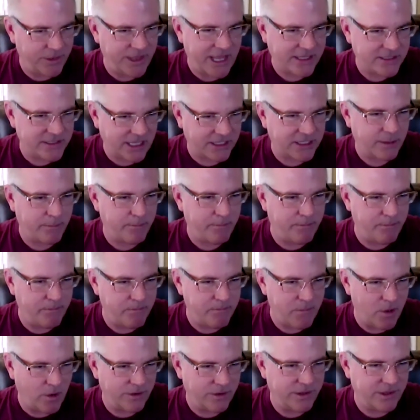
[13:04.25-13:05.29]
And that's not the
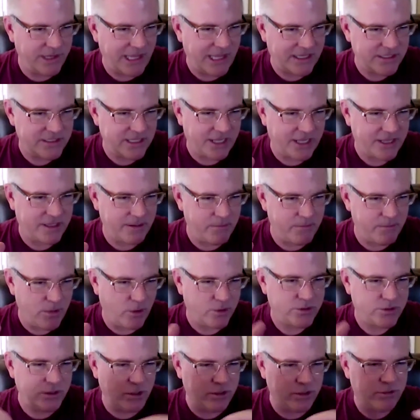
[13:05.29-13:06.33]
mo- that's not the
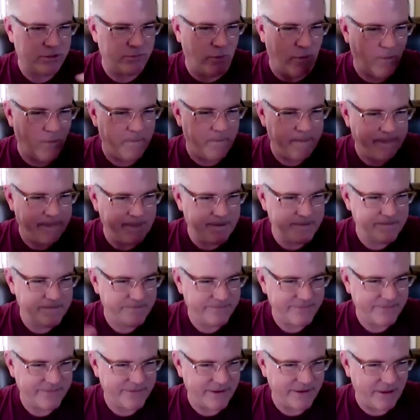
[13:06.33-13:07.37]
most useful
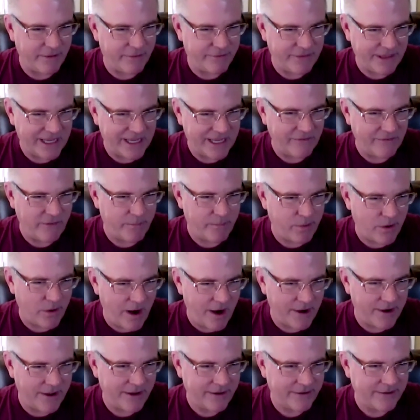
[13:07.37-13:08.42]
thing of a
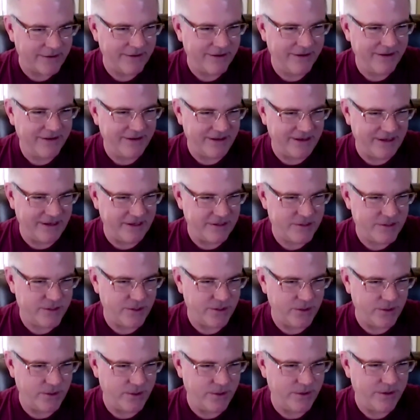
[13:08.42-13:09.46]
product, is
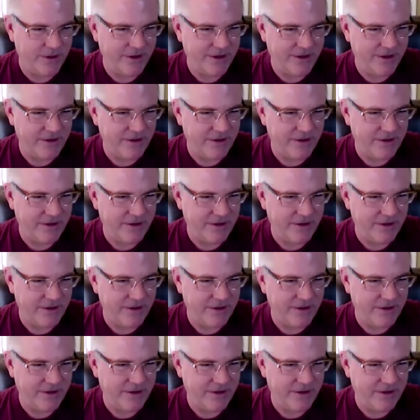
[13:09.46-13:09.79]
to